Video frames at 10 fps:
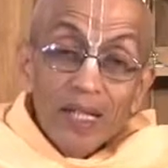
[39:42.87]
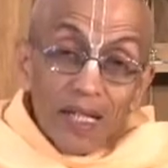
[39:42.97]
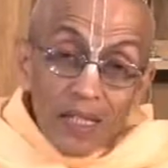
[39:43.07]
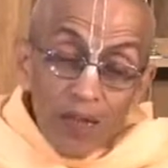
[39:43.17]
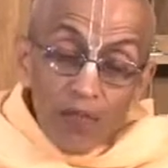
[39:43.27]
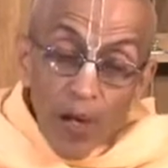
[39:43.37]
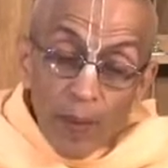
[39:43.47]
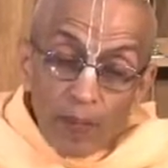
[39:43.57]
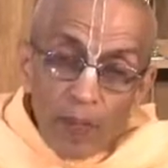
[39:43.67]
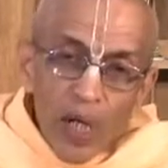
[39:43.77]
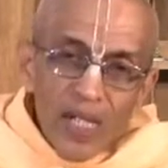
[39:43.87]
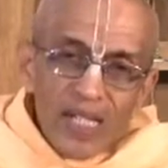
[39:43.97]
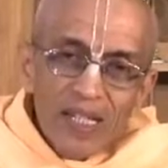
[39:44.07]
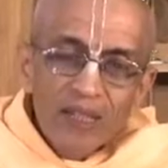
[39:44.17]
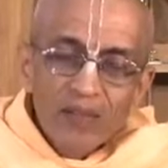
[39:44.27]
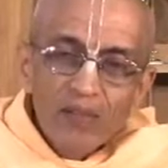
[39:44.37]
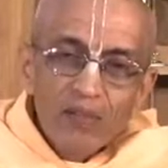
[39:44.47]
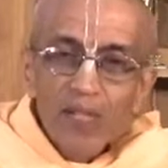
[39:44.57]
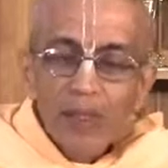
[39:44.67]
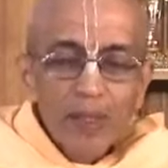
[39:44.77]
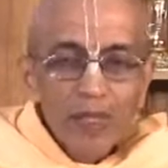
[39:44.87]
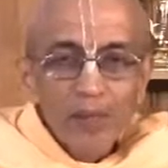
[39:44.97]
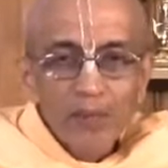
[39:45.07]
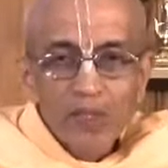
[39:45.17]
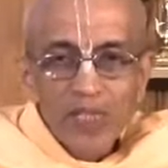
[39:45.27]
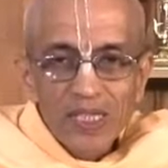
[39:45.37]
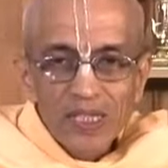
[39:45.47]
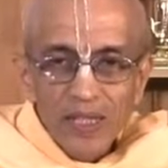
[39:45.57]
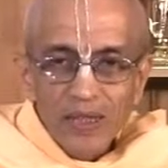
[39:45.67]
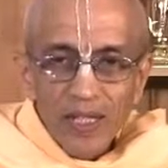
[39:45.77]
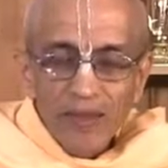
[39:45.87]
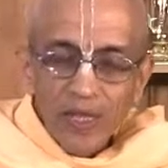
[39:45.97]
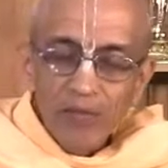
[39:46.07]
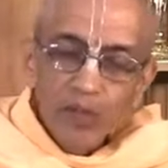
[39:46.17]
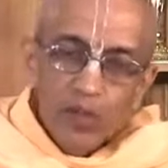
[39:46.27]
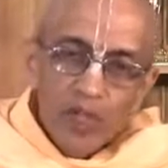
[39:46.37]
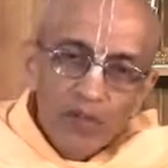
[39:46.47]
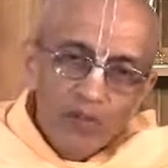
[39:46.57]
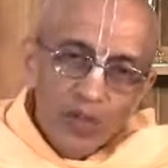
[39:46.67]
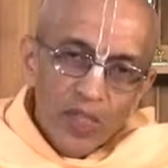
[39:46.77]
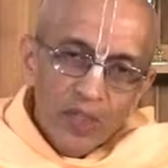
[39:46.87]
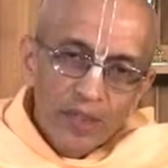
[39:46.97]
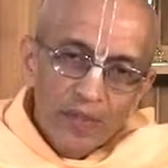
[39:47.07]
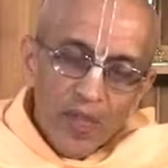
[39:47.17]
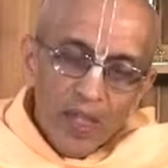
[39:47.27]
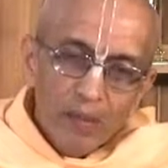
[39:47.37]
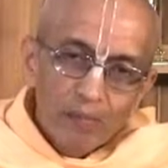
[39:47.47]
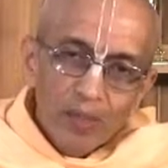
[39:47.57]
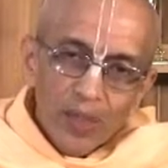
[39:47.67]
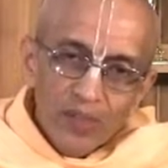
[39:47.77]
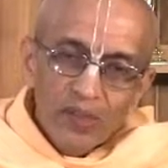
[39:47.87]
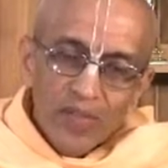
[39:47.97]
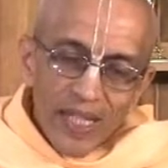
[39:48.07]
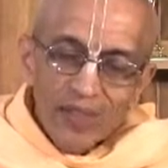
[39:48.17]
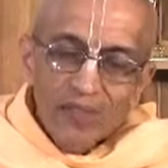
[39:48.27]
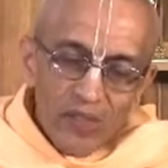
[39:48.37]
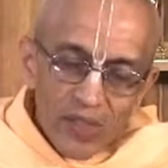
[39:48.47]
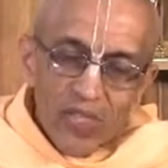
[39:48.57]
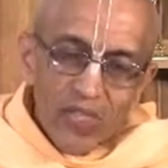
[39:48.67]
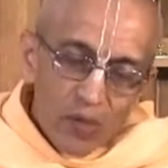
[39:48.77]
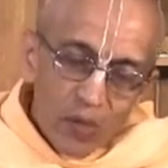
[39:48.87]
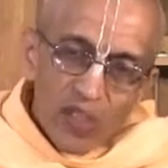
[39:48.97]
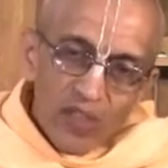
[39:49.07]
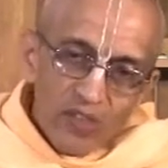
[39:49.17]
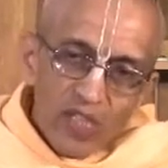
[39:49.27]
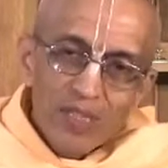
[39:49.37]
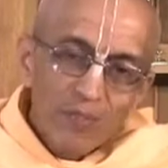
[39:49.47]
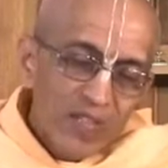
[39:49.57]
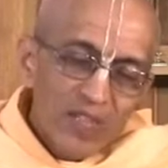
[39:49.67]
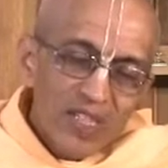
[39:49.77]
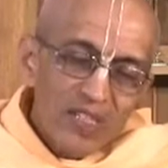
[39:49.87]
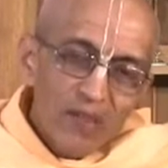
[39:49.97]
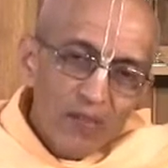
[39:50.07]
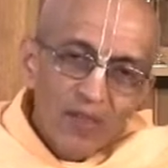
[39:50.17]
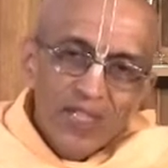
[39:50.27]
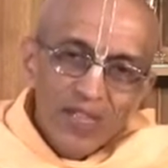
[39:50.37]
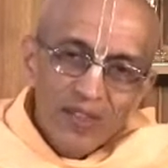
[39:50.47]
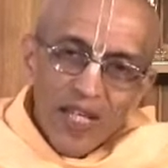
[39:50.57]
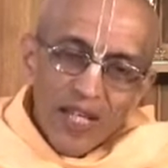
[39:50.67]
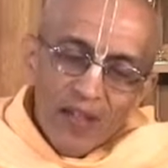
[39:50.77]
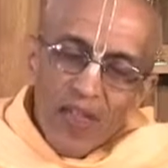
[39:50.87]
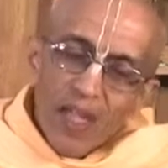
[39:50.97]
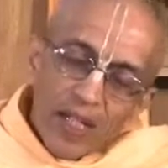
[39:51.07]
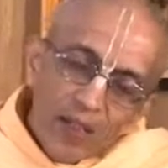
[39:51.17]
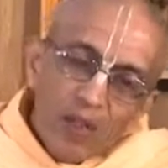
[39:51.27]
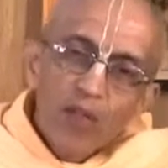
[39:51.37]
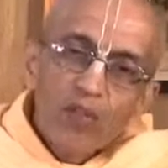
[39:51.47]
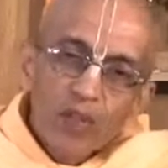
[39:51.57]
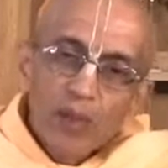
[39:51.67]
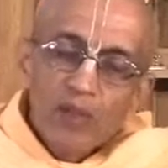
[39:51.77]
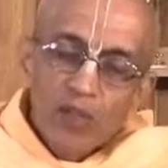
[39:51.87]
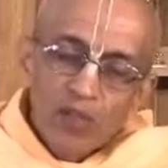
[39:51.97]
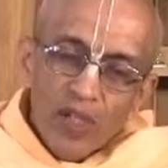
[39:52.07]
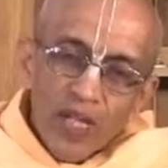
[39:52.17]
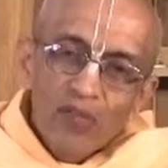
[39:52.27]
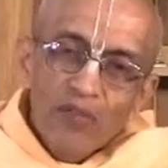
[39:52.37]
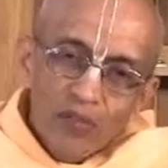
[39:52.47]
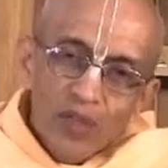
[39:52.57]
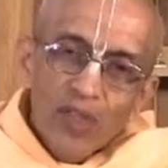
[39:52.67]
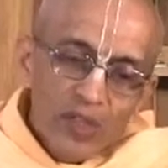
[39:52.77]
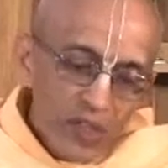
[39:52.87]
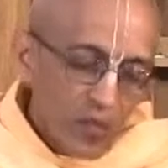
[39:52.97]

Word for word: any form of body, the fundamental miseries are there that we should not forget. Birth, death, disease, old age, these miseries always are there in all forms of life within